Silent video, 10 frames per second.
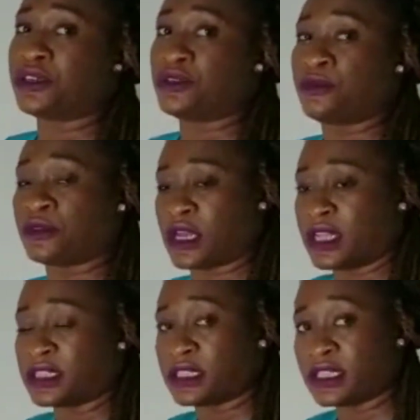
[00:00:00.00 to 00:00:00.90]
You can
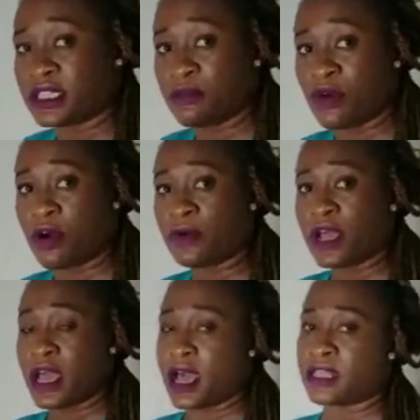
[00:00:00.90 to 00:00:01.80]
sit him up
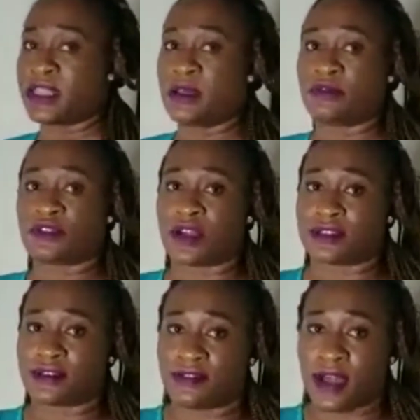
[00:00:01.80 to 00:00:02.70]
and then
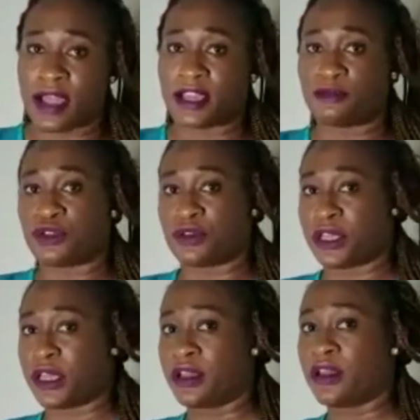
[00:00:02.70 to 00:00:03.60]
transfer him to
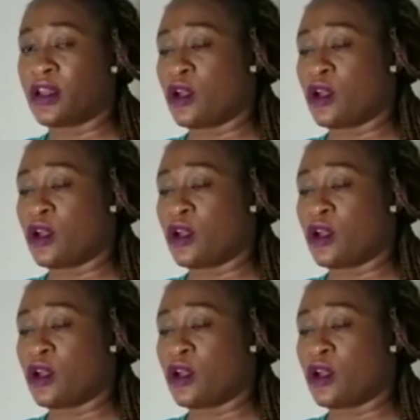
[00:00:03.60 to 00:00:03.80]
the